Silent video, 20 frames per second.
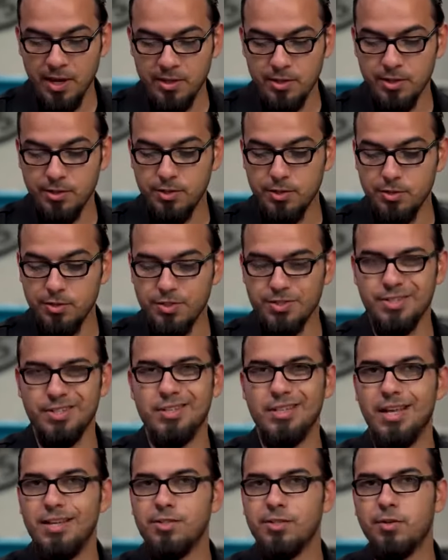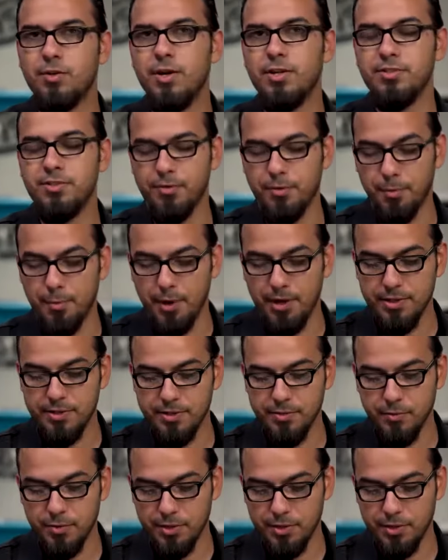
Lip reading: This uses a less aggressive abrasive,